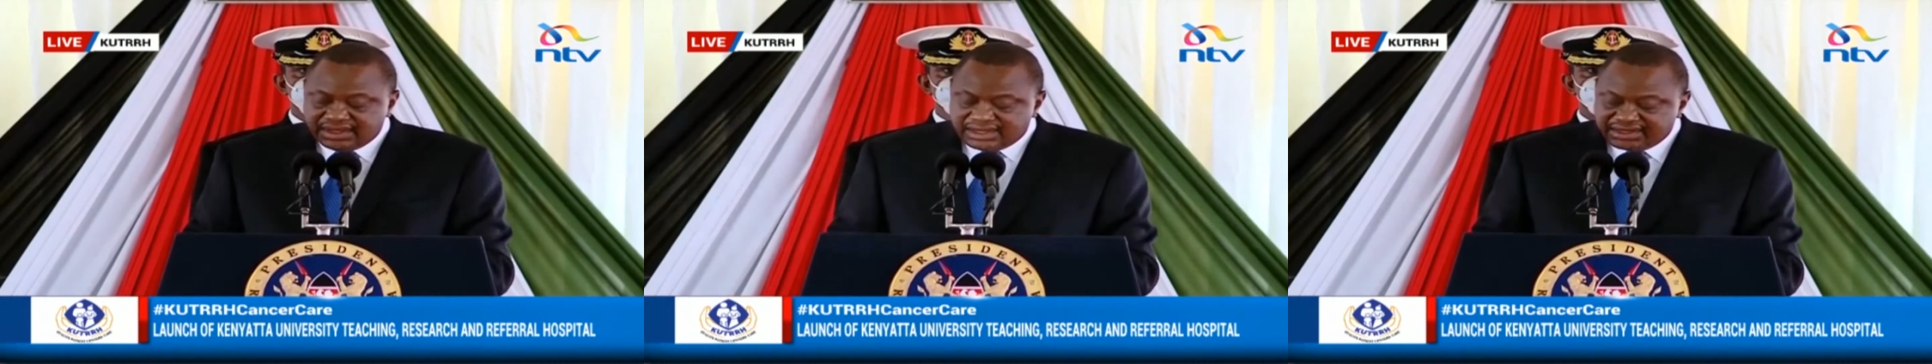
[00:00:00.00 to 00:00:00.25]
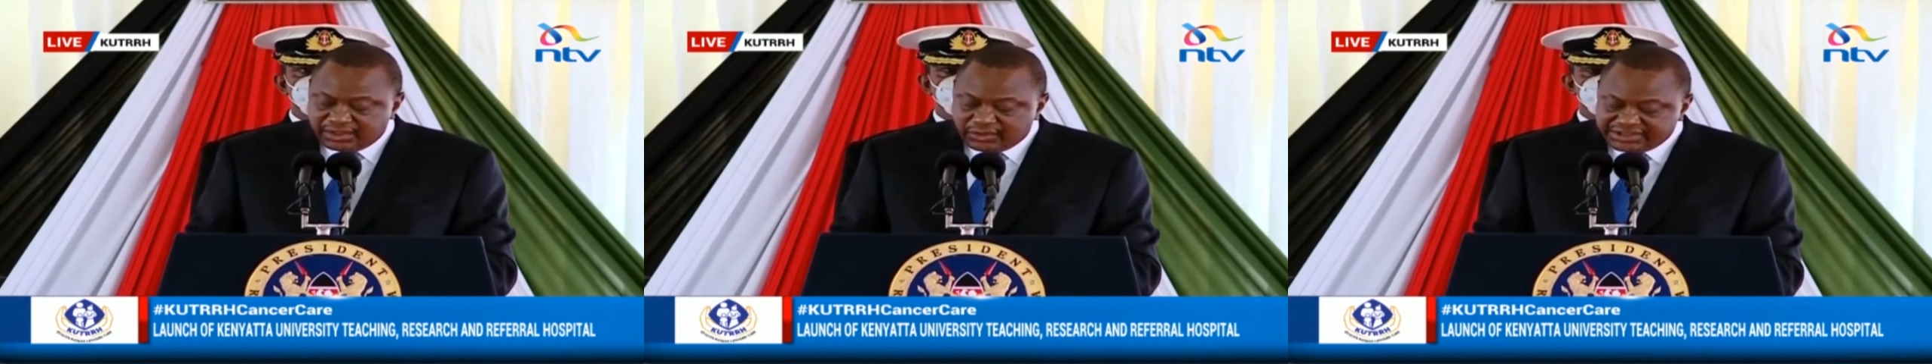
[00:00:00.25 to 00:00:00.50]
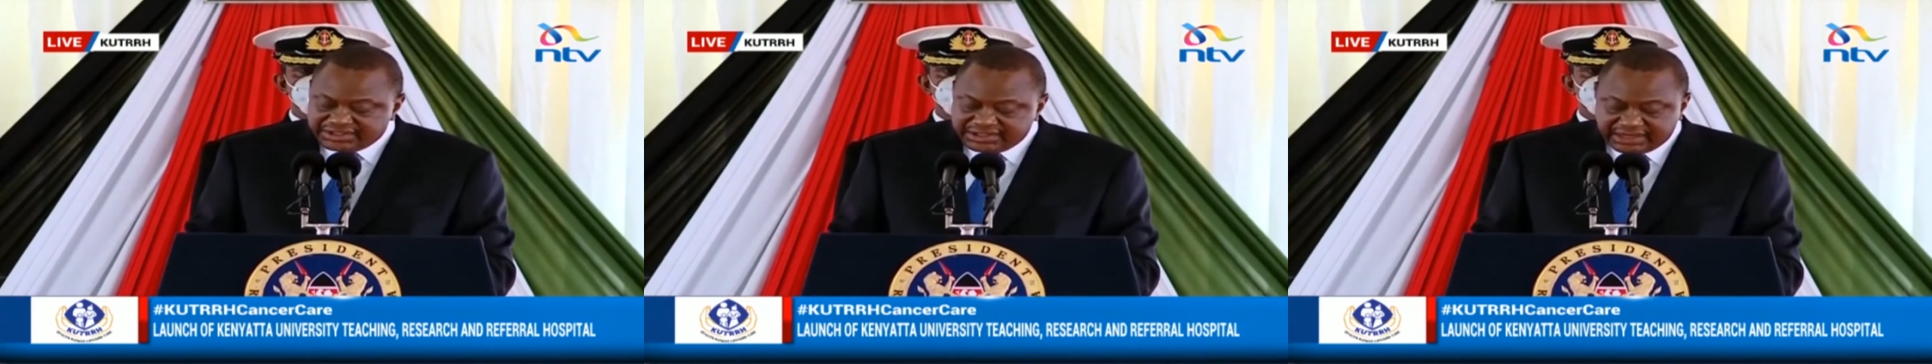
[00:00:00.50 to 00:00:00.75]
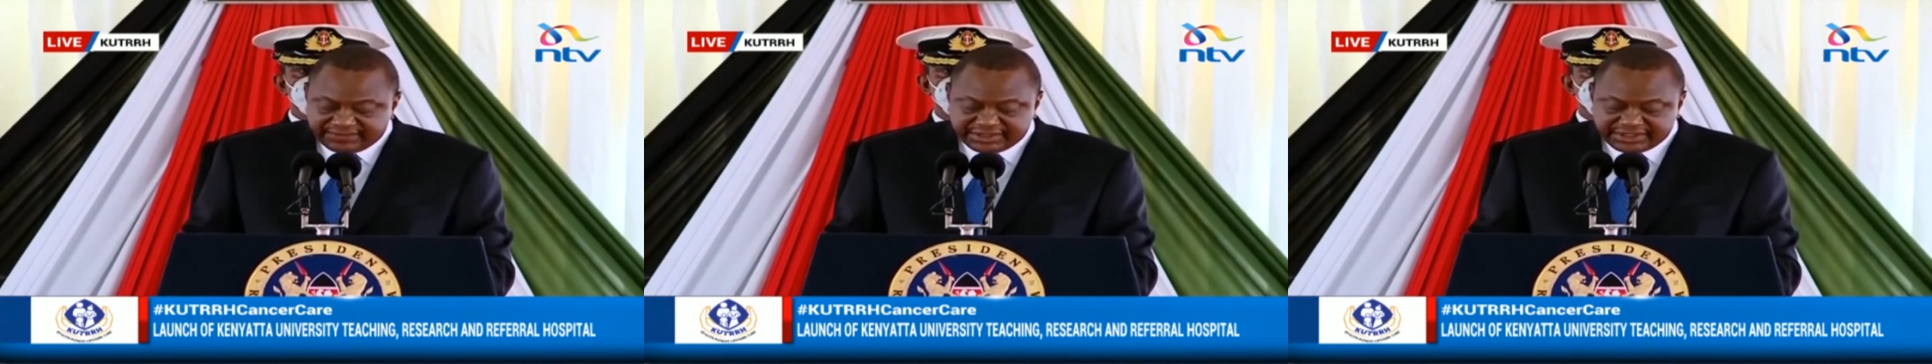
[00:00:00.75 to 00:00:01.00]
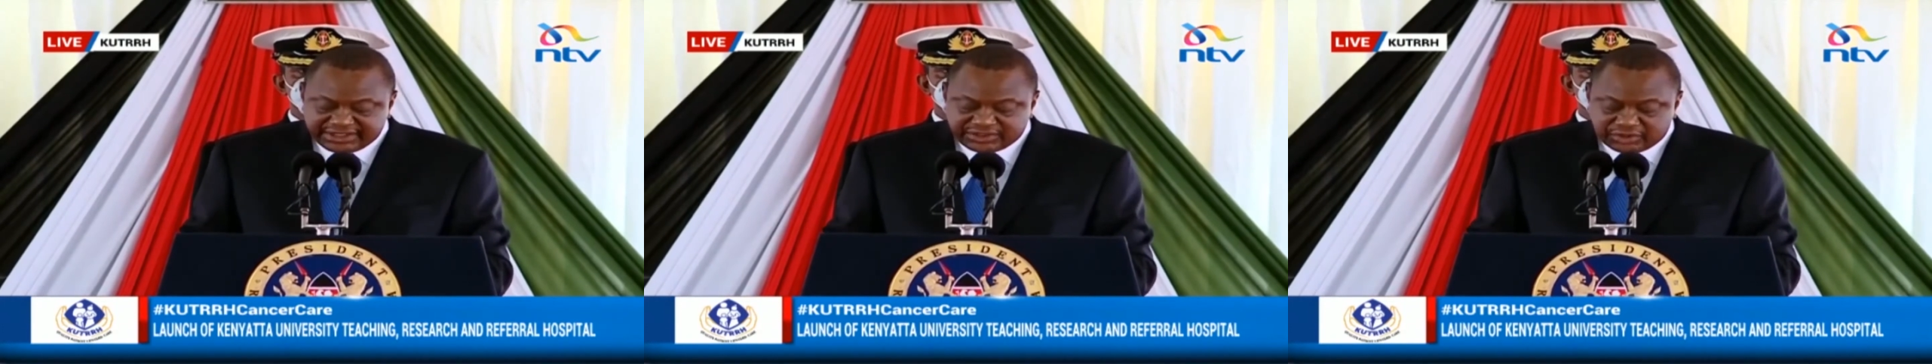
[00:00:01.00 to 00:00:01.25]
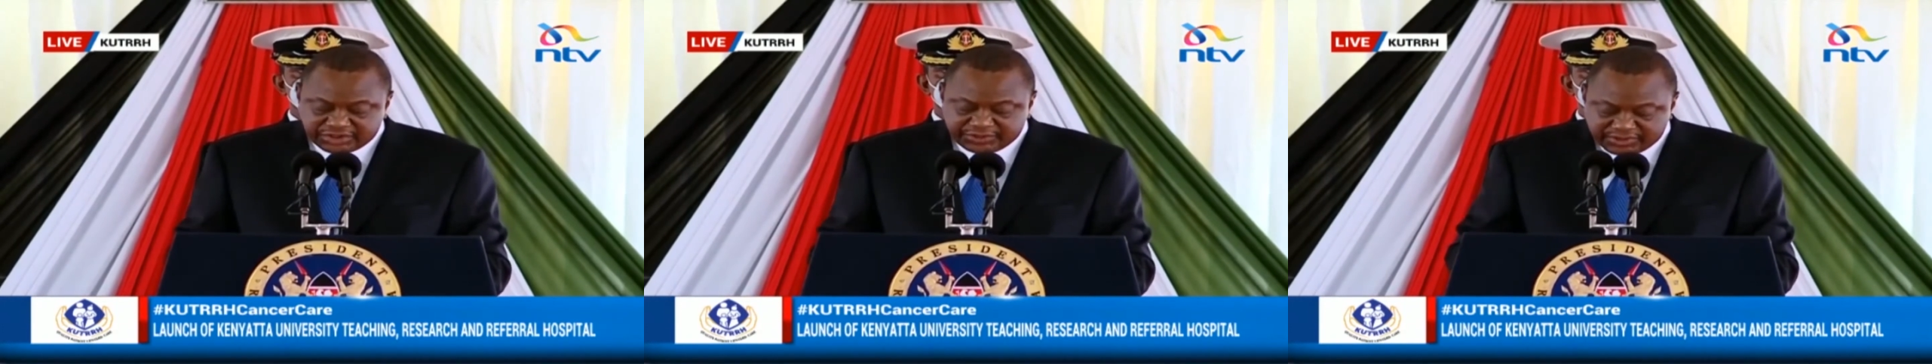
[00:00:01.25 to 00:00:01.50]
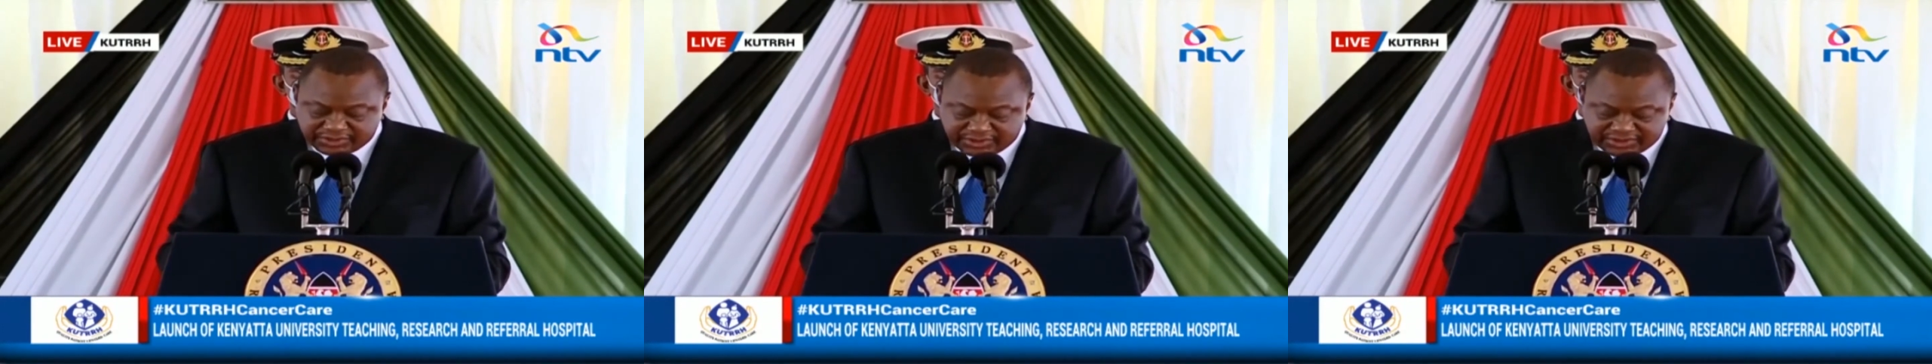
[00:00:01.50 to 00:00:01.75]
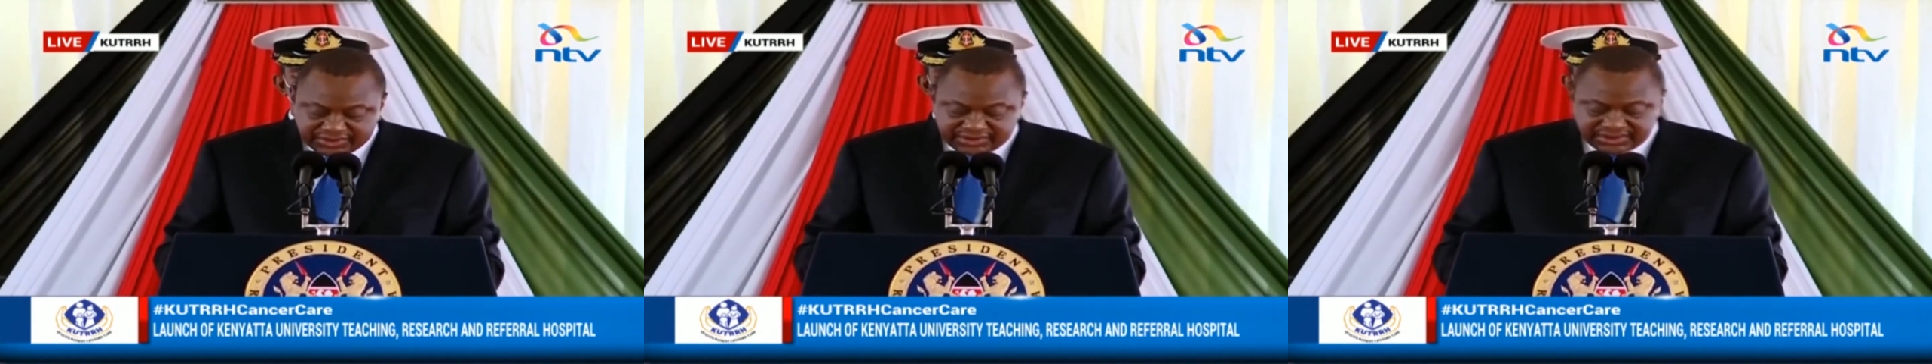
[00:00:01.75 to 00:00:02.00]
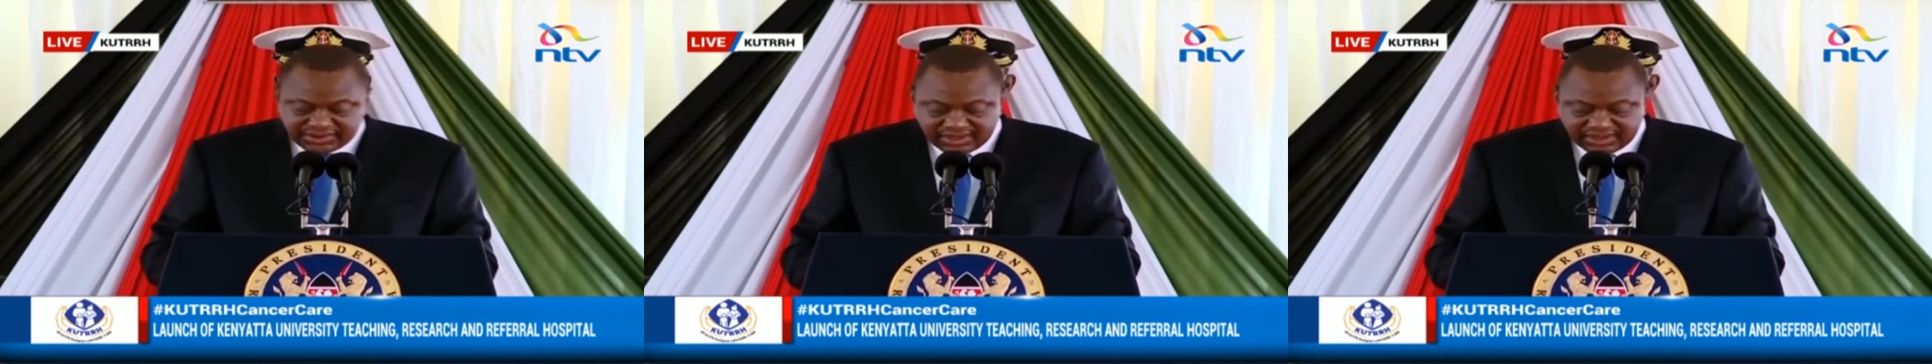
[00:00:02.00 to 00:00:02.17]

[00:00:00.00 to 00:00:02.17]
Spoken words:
under which level 6 hospitals